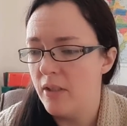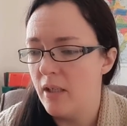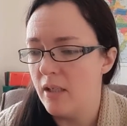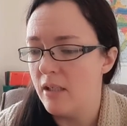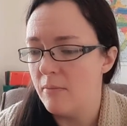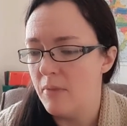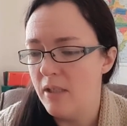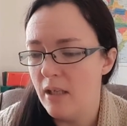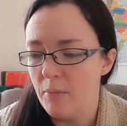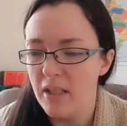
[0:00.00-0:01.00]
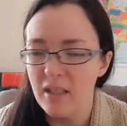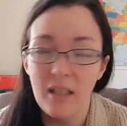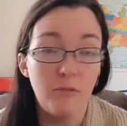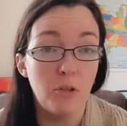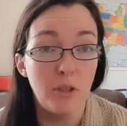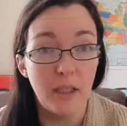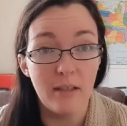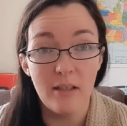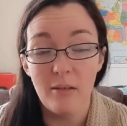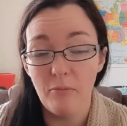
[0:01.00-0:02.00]
I might kind of have to look
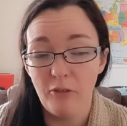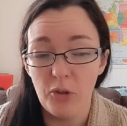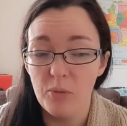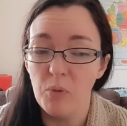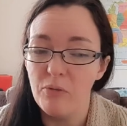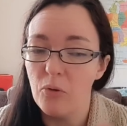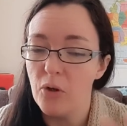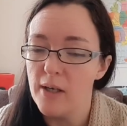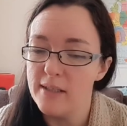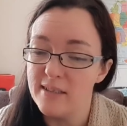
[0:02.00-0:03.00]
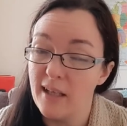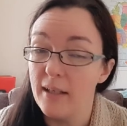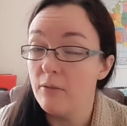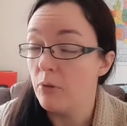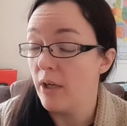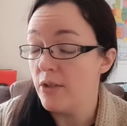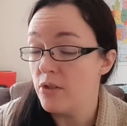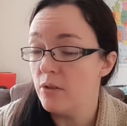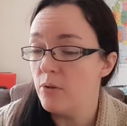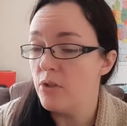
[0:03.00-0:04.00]
into them first before I decide if we're
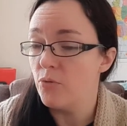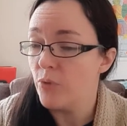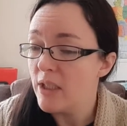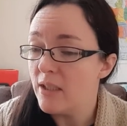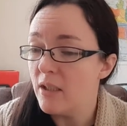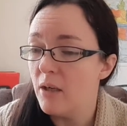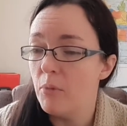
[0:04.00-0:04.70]
actually going to read them,